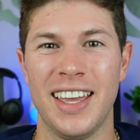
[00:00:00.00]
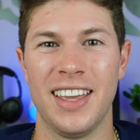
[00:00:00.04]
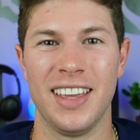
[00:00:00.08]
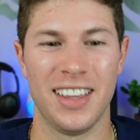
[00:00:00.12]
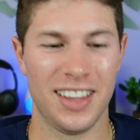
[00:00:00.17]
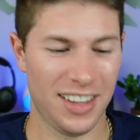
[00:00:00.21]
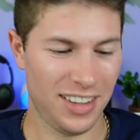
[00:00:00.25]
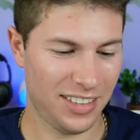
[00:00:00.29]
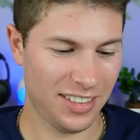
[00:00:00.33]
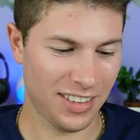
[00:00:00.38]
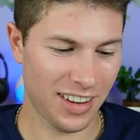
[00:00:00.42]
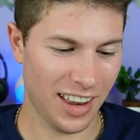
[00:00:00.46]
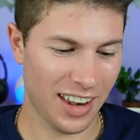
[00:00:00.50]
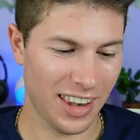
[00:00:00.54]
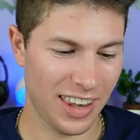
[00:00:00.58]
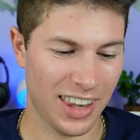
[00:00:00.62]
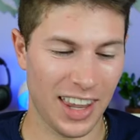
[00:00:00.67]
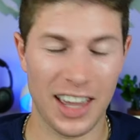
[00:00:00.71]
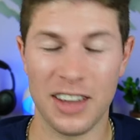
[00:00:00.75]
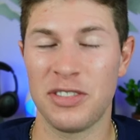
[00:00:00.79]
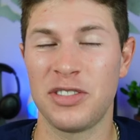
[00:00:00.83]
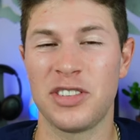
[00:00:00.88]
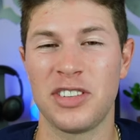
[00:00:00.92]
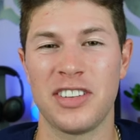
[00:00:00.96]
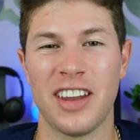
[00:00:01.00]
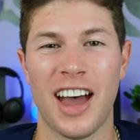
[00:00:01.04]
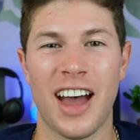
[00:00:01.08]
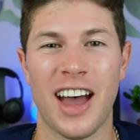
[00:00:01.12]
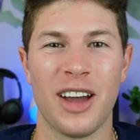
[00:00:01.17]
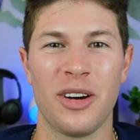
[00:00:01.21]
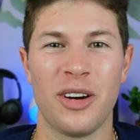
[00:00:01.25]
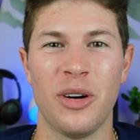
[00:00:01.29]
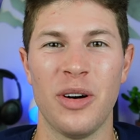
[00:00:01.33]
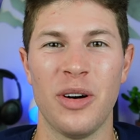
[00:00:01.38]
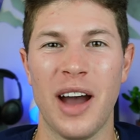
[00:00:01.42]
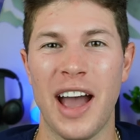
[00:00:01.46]
is
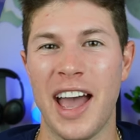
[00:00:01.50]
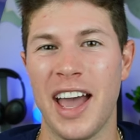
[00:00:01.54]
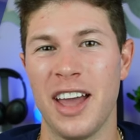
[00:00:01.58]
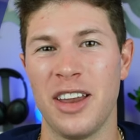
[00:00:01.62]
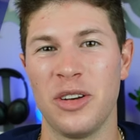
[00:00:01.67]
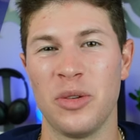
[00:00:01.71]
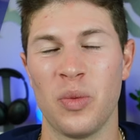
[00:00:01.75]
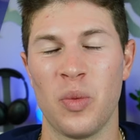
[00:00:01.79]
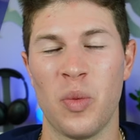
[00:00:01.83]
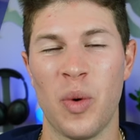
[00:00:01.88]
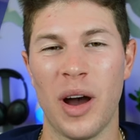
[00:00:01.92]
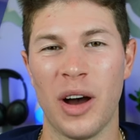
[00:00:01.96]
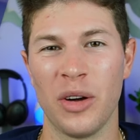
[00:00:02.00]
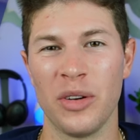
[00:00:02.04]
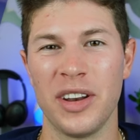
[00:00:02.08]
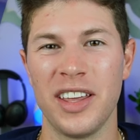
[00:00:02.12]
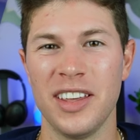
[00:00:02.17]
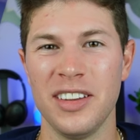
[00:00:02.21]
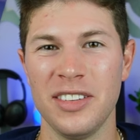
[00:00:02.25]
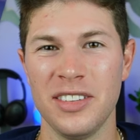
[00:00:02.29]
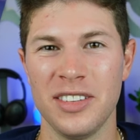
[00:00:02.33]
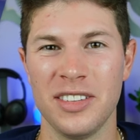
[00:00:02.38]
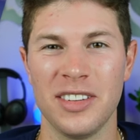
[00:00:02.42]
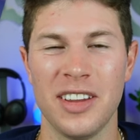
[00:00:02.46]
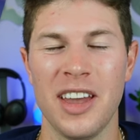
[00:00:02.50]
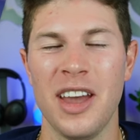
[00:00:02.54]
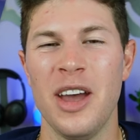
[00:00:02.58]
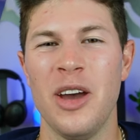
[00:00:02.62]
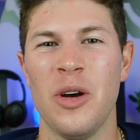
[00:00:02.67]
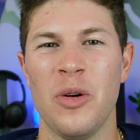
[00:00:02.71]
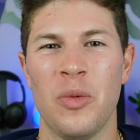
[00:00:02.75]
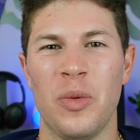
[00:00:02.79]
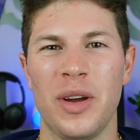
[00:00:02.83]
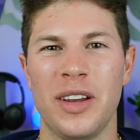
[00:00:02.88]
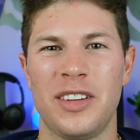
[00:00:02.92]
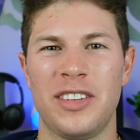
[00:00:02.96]
lifestyle and wellness
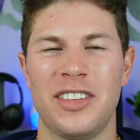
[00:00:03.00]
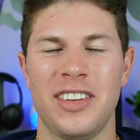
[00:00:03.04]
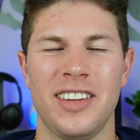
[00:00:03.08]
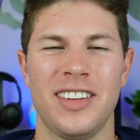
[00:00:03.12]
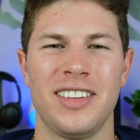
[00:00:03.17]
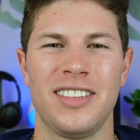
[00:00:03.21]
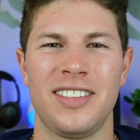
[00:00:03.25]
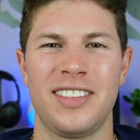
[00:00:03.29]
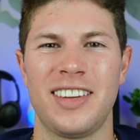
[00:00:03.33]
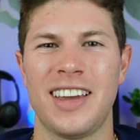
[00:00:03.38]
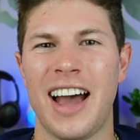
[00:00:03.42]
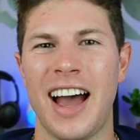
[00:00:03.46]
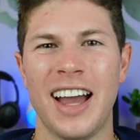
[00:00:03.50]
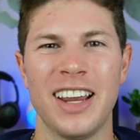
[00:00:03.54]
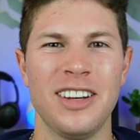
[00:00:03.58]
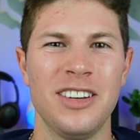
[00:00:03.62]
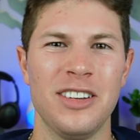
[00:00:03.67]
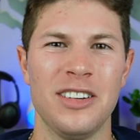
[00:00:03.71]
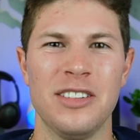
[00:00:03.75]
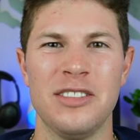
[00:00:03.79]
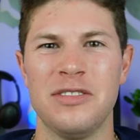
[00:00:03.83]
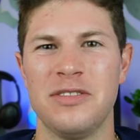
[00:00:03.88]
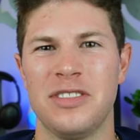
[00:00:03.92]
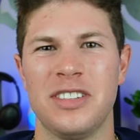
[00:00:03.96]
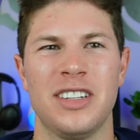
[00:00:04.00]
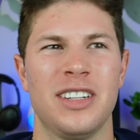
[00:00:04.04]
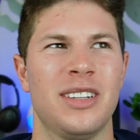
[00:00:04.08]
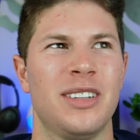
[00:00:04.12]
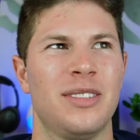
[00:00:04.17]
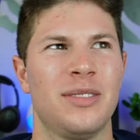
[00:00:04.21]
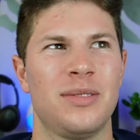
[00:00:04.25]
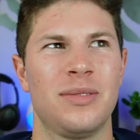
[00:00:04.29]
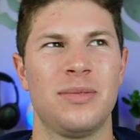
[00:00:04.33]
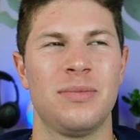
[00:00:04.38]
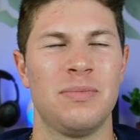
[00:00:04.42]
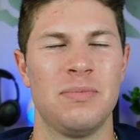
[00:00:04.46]
which is kind of
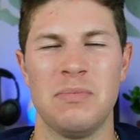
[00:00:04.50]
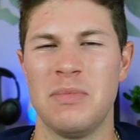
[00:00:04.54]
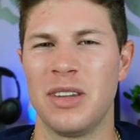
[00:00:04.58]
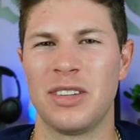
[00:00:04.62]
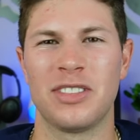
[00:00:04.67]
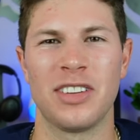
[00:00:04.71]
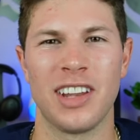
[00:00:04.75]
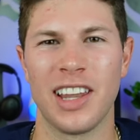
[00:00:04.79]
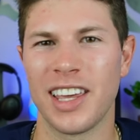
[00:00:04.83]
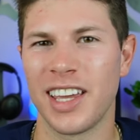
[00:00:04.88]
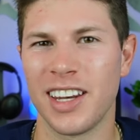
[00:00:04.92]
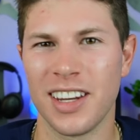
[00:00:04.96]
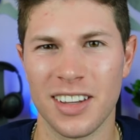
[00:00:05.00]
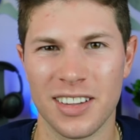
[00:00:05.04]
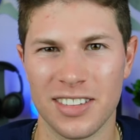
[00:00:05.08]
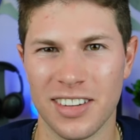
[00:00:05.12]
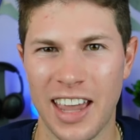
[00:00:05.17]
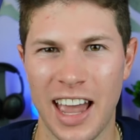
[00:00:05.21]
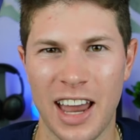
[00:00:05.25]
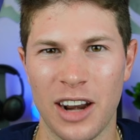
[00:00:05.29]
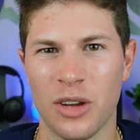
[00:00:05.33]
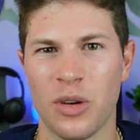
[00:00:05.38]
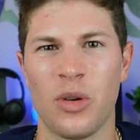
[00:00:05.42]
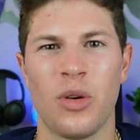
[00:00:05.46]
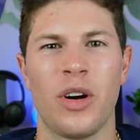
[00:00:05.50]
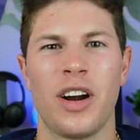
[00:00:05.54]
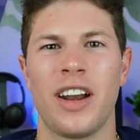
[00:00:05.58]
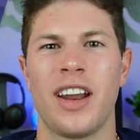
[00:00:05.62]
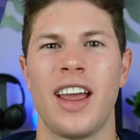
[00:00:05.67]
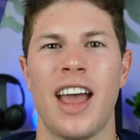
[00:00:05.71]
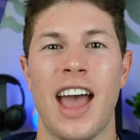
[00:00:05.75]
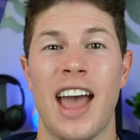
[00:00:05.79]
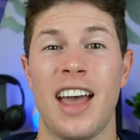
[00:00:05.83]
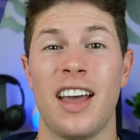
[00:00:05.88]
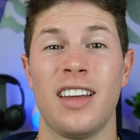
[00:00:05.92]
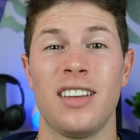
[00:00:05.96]
a miscellaneous
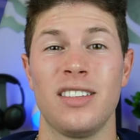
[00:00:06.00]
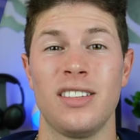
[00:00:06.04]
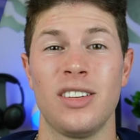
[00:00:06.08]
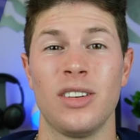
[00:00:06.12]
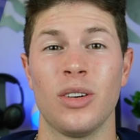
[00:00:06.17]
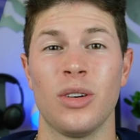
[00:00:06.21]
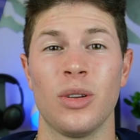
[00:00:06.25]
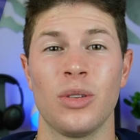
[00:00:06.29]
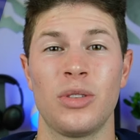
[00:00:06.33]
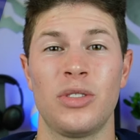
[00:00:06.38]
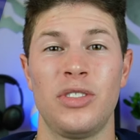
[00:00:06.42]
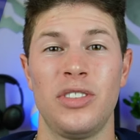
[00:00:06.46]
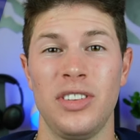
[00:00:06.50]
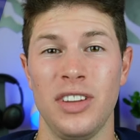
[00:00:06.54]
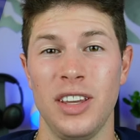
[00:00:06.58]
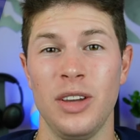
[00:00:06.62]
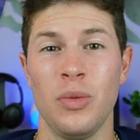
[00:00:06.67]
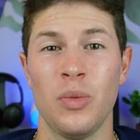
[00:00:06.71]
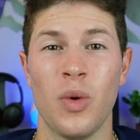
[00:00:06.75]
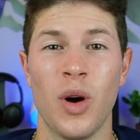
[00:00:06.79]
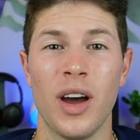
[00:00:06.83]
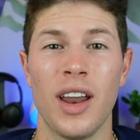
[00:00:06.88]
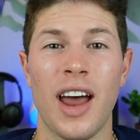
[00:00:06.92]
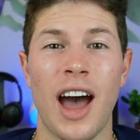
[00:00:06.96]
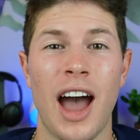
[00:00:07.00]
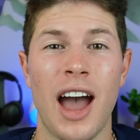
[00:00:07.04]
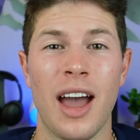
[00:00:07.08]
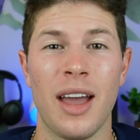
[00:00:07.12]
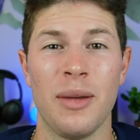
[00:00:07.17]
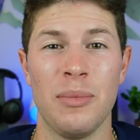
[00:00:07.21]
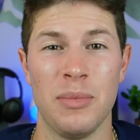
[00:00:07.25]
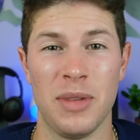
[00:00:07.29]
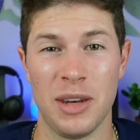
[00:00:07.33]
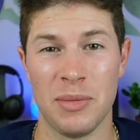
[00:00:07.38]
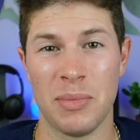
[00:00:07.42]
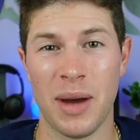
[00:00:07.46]
category, and you'll see what I
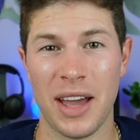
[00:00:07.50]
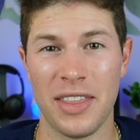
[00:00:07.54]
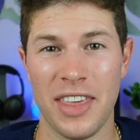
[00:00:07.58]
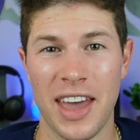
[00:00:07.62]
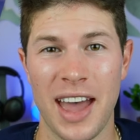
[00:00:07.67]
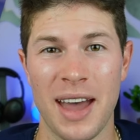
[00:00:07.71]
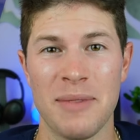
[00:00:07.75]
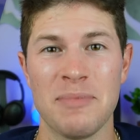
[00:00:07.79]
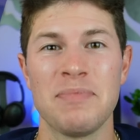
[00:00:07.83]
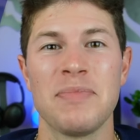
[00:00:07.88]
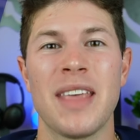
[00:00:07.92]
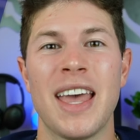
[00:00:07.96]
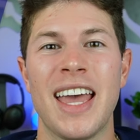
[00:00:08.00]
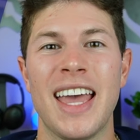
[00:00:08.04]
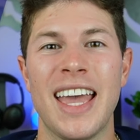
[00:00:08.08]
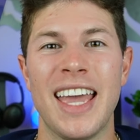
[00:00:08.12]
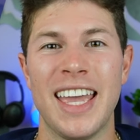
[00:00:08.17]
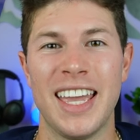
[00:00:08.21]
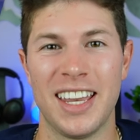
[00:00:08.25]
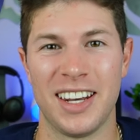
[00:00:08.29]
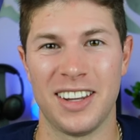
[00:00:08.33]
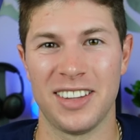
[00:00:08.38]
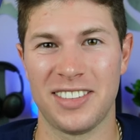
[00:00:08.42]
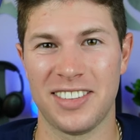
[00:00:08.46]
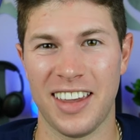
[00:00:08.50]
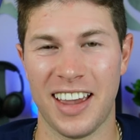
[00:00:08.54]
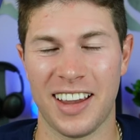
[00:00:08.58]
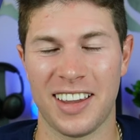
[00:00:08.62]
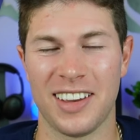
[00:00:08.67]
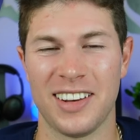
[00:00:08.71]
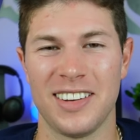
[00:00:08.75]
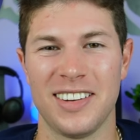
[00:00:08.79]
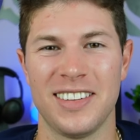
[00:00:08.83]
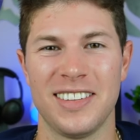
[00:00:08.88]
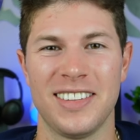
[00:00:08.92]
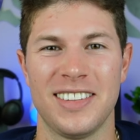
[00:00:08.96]
mean by that in a
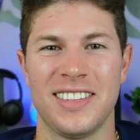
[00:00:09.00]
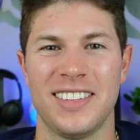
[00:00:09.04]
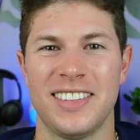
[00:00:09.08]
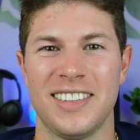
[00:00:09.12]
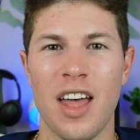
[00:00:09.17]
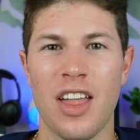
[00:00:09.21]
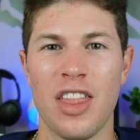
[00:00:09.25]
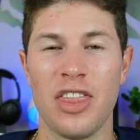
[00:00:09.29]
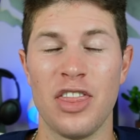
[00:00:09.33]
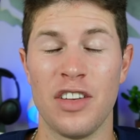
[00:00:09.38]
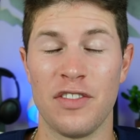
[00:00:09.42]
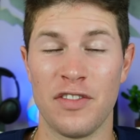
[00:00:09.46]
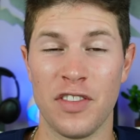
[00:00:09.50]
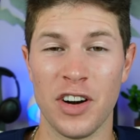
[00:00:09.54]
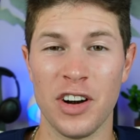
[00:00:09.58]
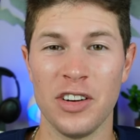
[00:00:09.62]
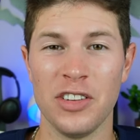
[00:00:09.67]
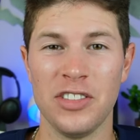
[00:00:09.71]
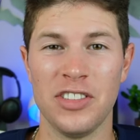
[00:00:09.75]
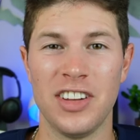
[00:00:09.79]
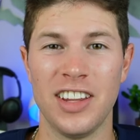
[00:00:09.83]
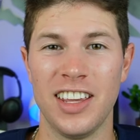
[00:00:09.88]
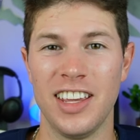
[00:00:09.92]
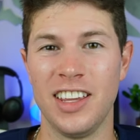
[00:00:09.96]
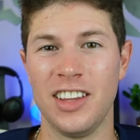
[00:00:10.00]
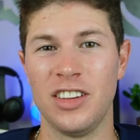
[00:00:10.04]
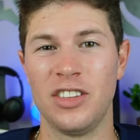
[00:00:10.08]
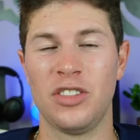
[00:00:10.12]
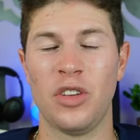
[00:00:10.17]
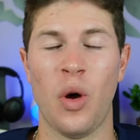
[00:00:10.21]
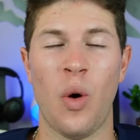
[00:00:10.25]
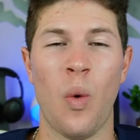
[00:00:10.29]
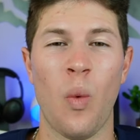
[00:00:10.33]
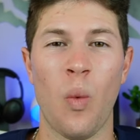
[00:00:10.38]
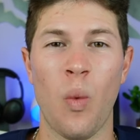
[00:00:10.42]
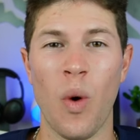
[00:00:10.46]
second. The first
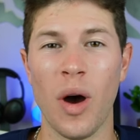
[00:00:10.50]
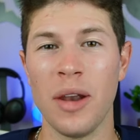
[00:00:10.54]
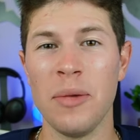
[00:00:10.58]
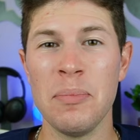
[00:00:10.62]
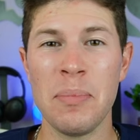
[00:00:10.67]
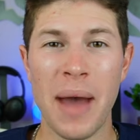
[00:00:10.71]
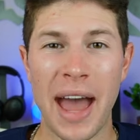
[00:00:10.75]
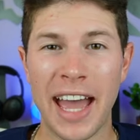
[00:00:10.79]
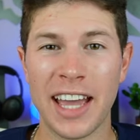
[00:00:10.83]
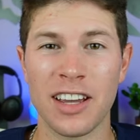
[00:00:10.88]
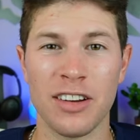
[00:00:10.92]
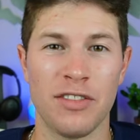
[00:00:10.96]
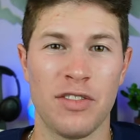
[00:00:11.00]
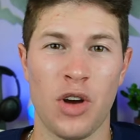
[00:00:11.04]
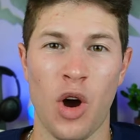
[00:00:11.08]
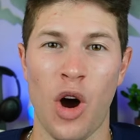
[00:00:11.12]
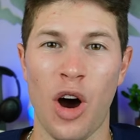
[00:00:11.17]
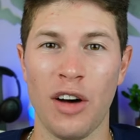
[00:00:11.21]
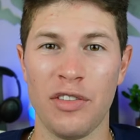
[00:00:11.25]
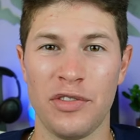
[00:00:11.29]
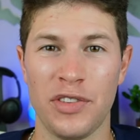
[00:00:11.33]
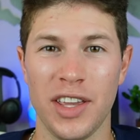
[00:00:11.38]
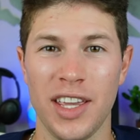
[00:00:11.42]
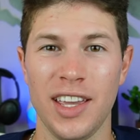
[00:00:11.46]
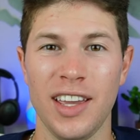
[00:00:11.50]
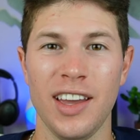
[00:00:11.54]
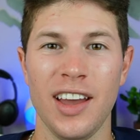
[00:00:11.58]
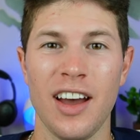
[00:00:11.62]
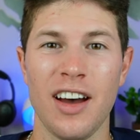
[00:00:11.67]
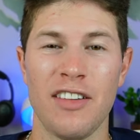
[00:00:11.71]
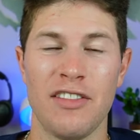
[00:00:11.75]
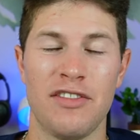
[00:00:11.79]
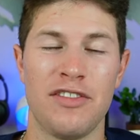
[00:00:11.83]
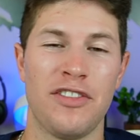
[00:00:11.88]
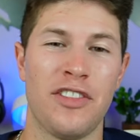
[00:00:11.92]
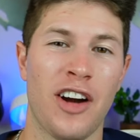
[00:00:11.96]
is one bag of coffee
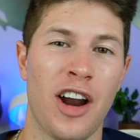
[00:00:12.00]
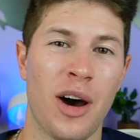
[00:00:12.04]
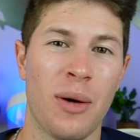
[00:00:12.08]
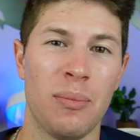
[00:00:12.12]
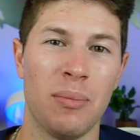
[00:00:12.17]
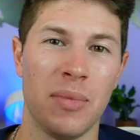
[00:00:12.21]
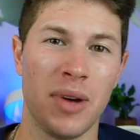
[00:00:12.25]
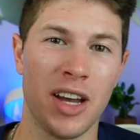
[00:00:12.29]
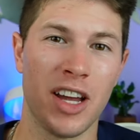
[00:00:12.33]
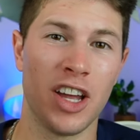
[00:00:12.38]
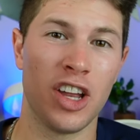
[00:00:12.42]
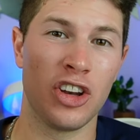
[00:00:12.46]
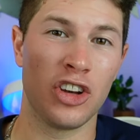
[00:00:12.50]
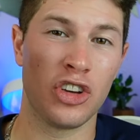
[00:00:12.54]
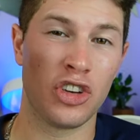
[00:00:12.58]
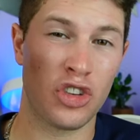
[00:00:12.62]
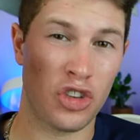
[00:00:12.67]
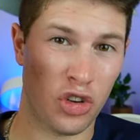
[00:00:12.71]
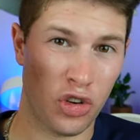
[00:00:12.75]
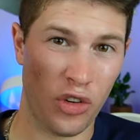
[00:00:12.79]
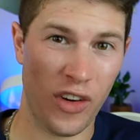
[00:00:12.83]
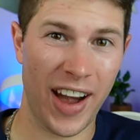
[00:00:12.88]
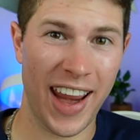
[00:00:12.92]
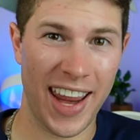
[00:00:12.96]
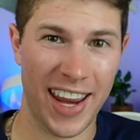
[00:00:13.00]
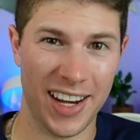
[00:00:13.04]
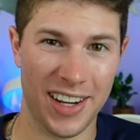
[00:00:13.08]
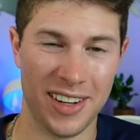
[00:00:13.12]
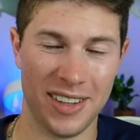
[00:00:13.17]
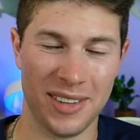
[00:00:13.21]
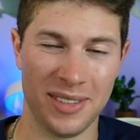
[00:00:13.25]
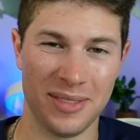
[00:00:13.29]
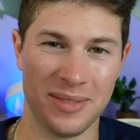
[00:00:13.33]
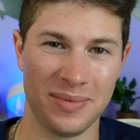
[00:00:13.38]
from Trade.